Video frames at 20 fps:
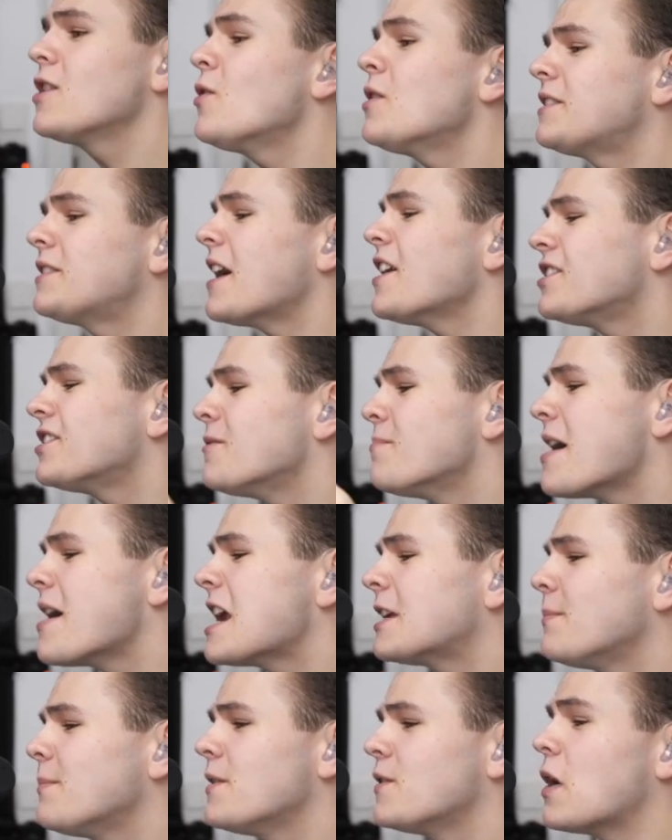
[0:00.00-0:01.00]
know, it does
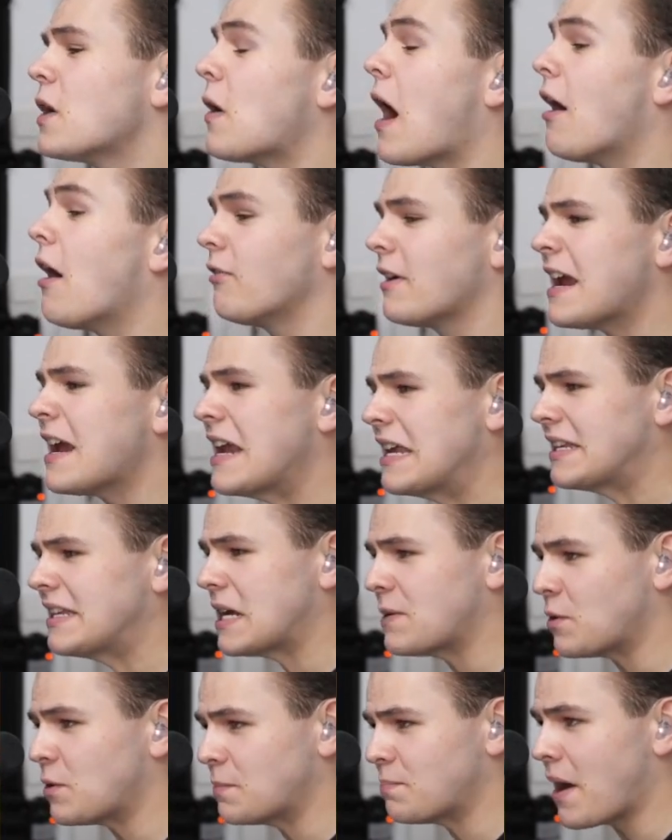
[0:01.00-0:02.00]
amaze me, though, how easy
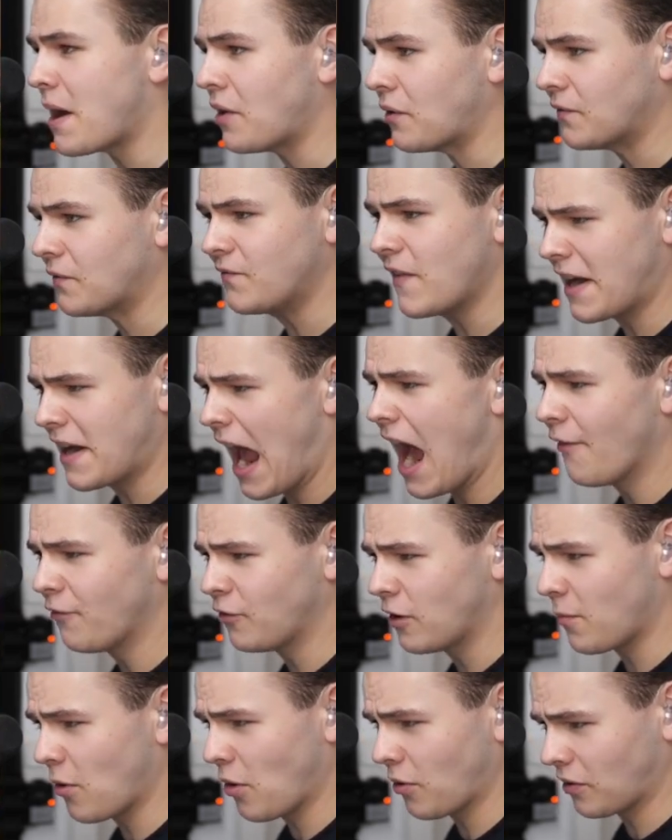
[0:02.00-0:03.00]
it would be to fit
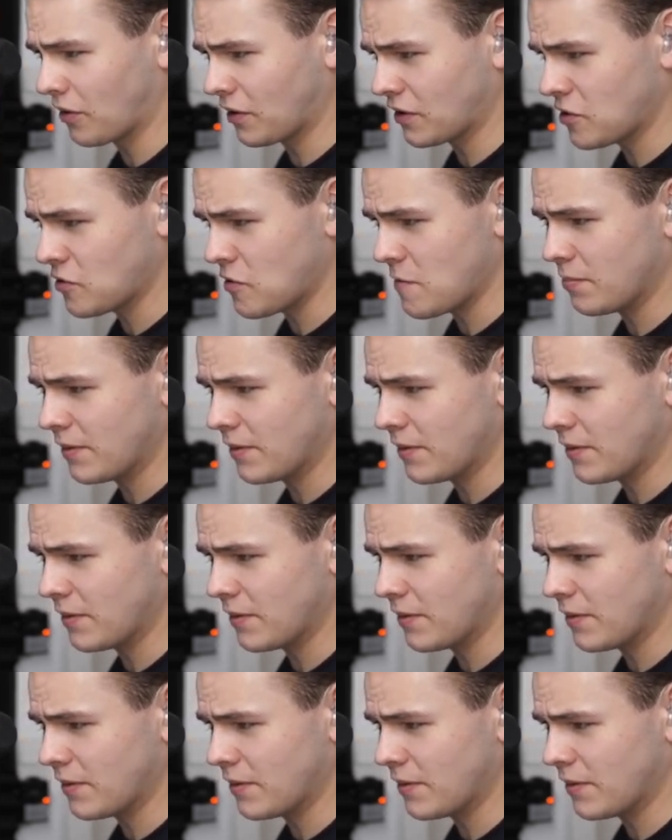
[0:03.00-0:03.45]
Afterburners to a